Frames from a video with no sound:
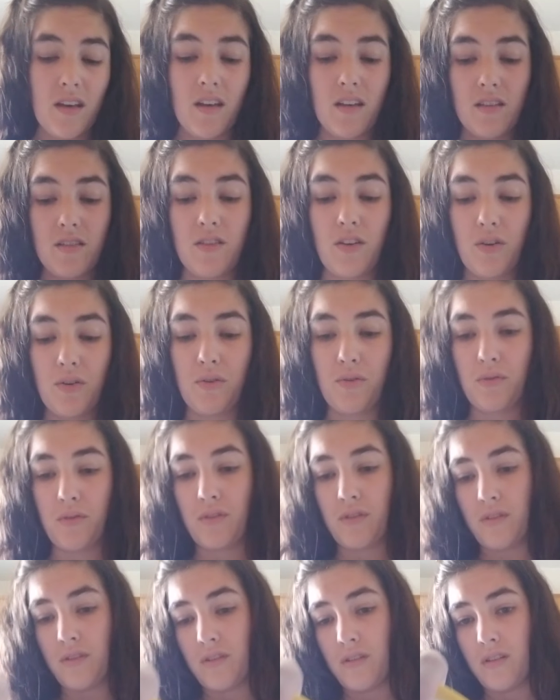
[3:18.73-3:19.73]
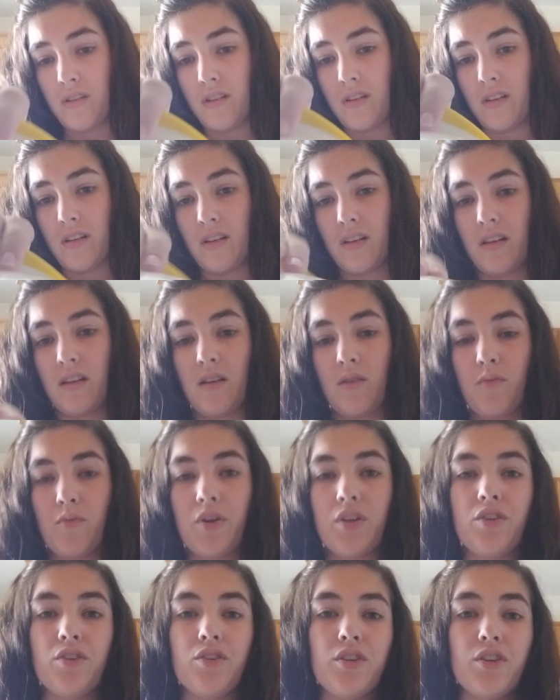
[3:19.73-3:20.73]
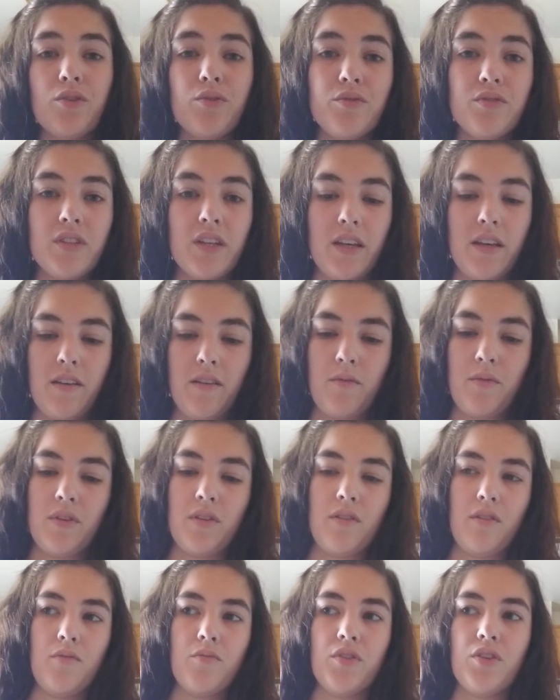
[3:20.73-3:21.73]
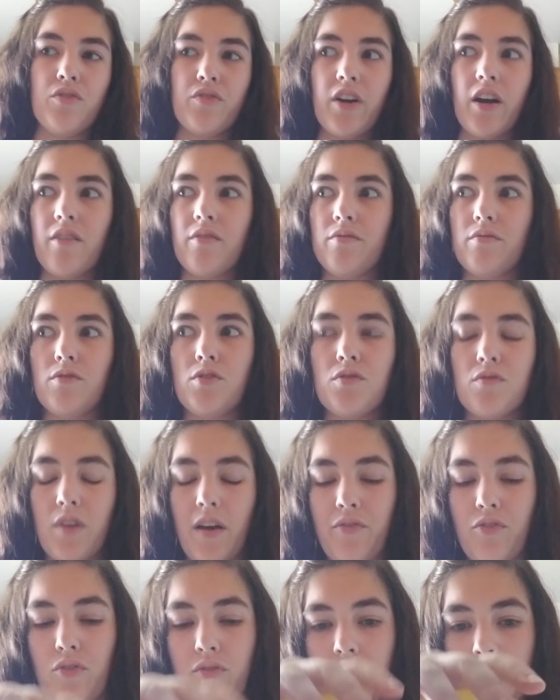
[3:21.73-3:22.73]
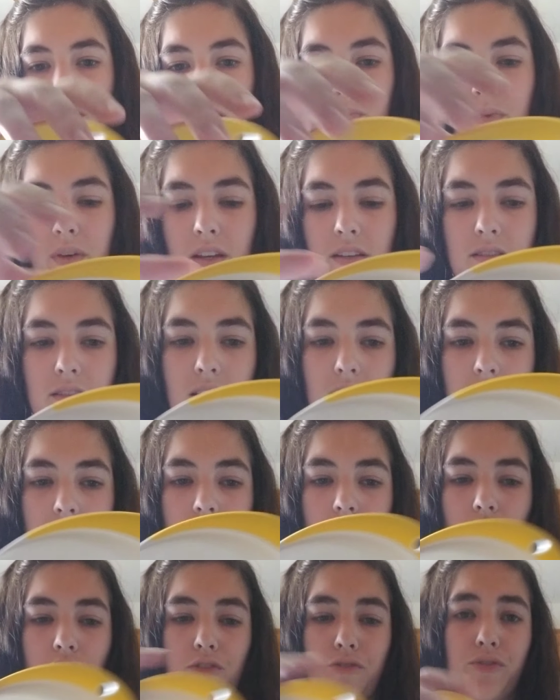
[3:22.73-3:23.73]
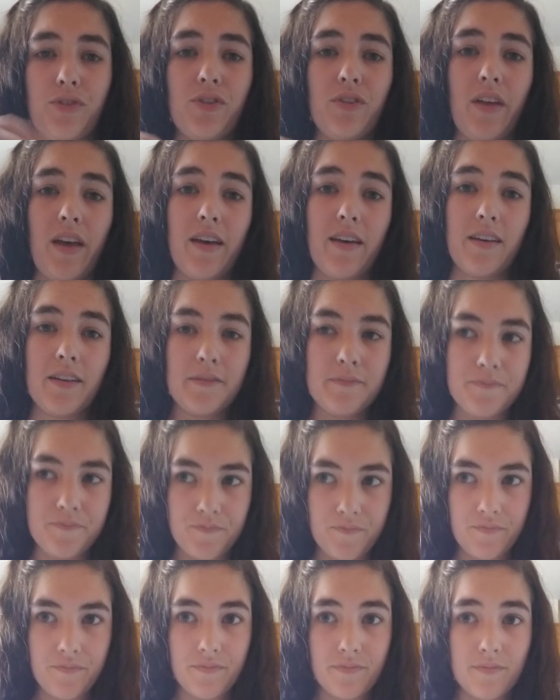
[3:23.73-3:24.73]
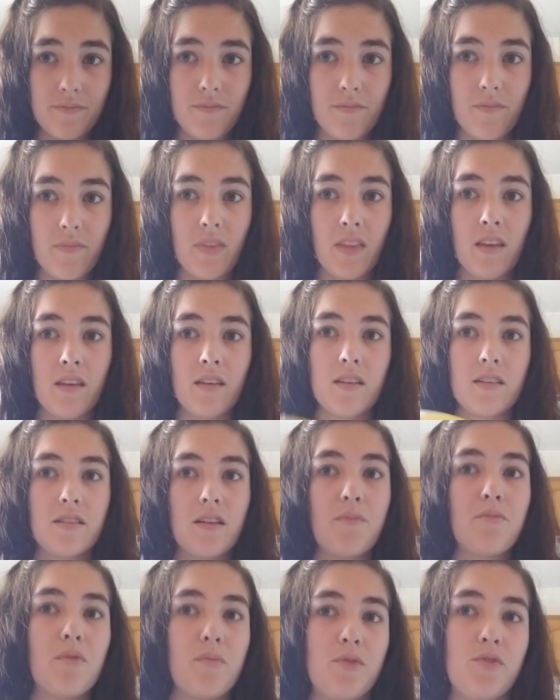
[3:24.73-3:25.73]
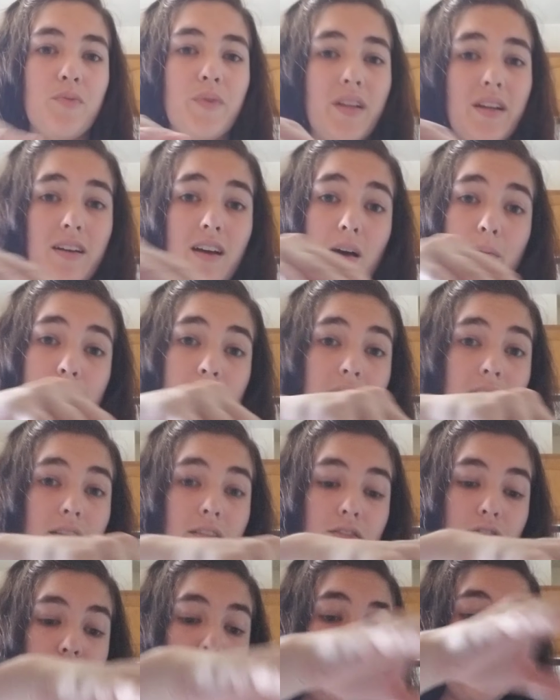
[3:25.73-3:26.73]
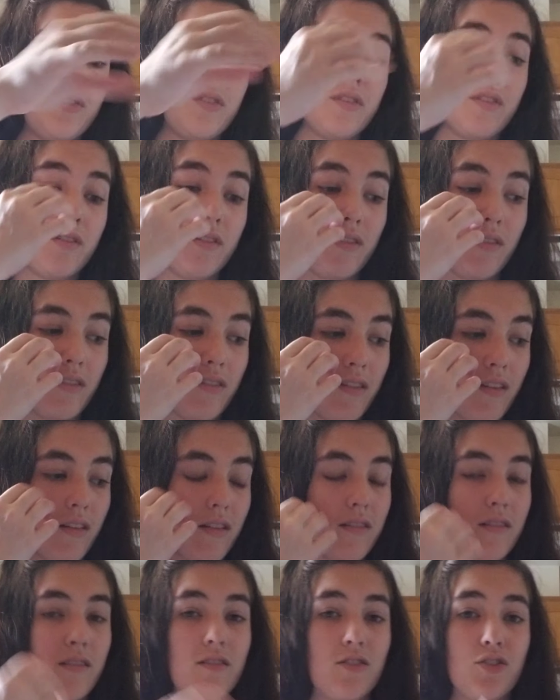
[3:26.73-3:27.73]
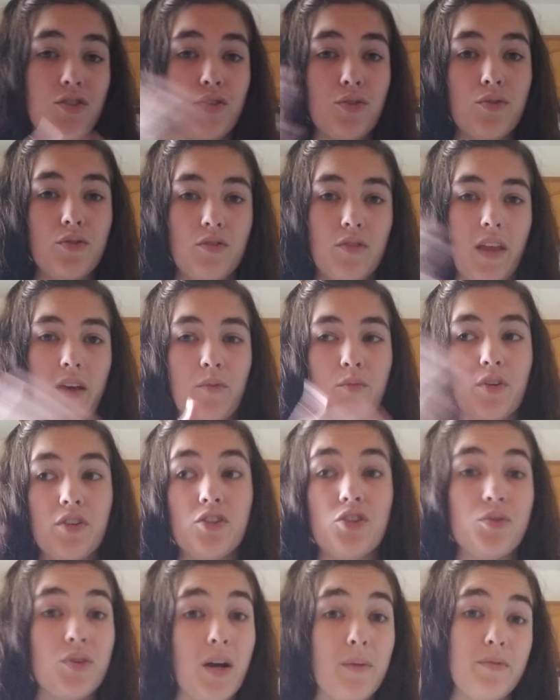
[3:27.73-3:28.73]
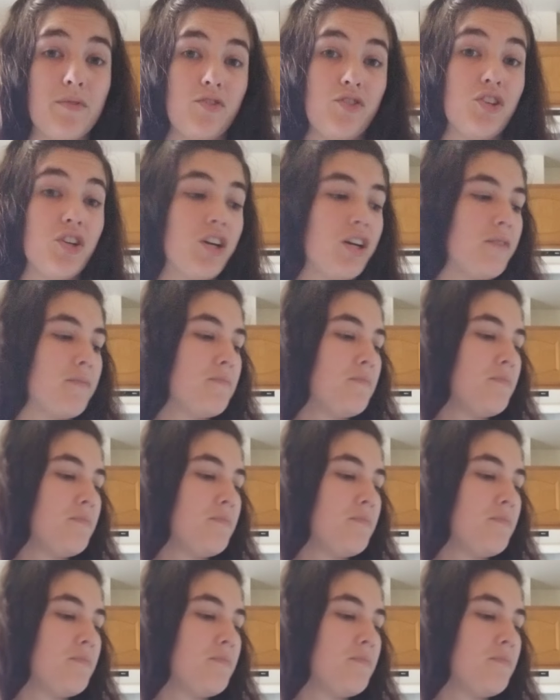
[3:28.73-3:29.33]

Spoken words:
So when you're using, when you've got several recipes that call for like somewhere between a cup and two, like 1 to 2 cups of sugar,